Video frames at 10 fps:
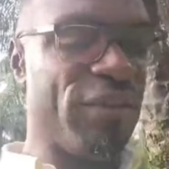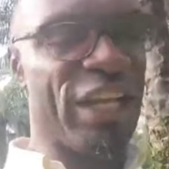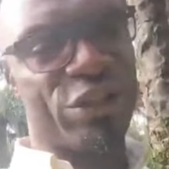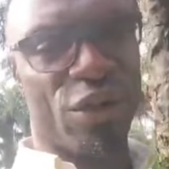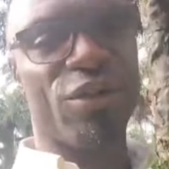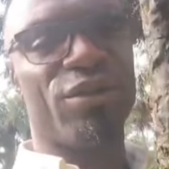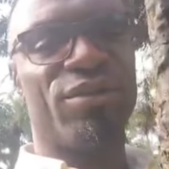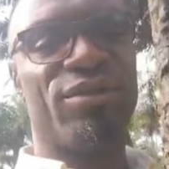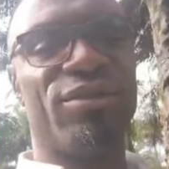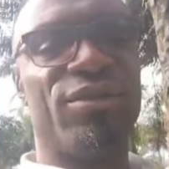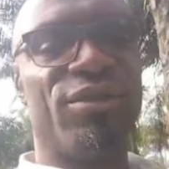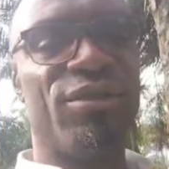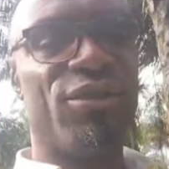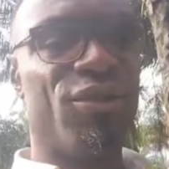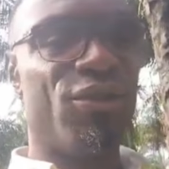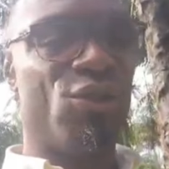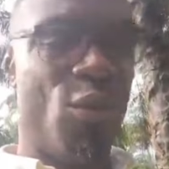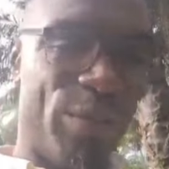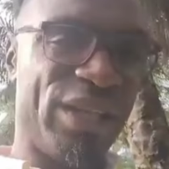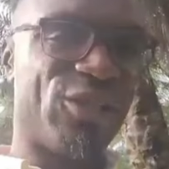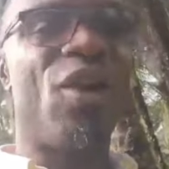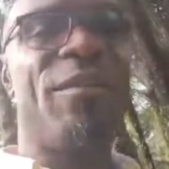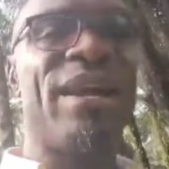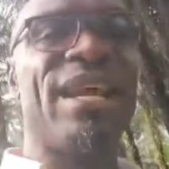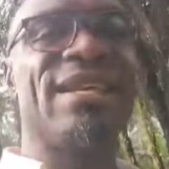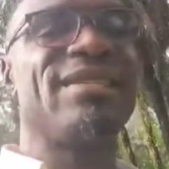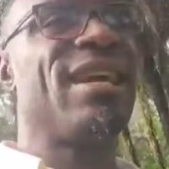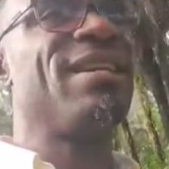nature to please come and answer